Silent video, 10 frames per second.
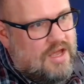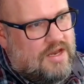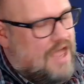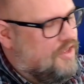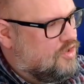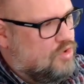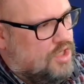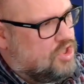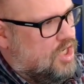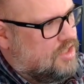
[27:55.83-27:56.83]
Now, I think
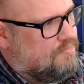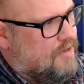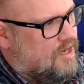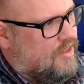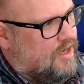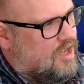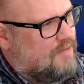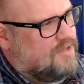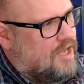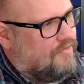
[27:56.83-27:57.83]
tradition has been that it
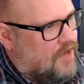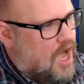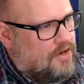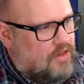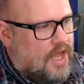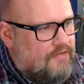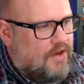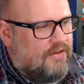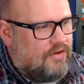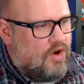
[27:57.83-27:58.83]
comes out of the conclave,
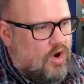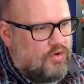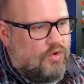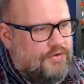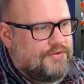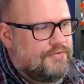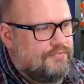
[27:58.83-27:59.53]
out of the cardinals.